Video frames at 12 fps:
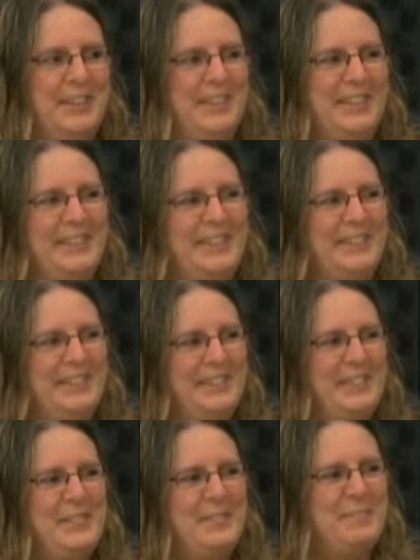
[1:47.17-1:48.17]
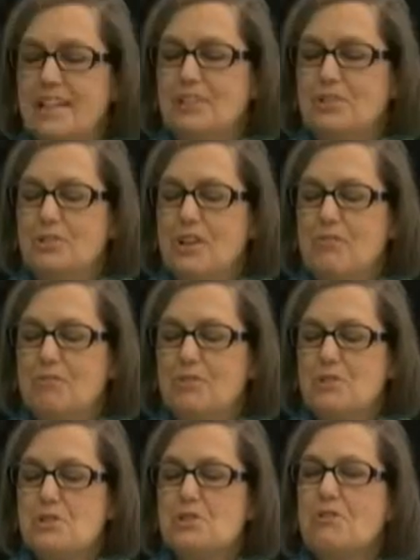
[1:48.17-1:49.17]
Well,
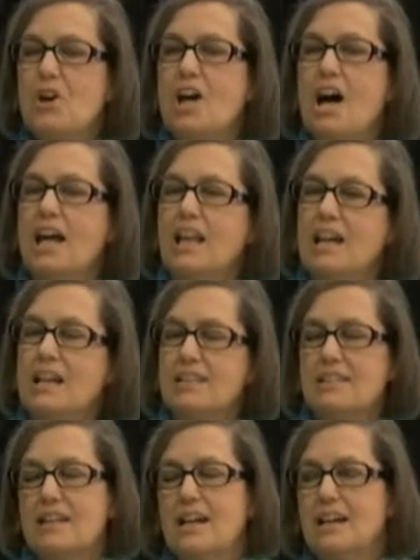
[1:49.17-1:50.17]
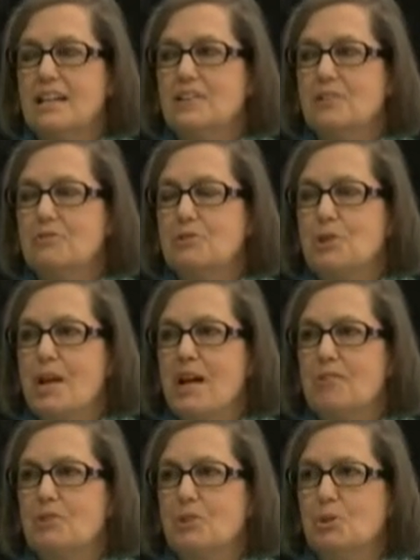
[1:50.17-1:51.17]
first of all, I like the kind of
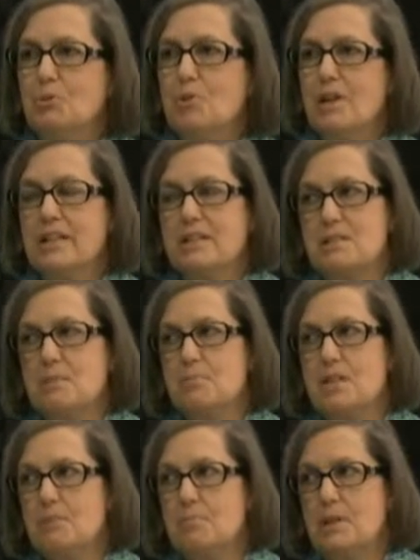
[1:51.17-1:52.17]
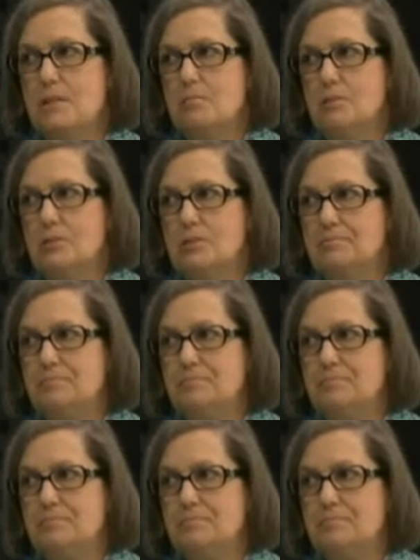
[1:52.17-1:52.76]
travel where I get to meet people.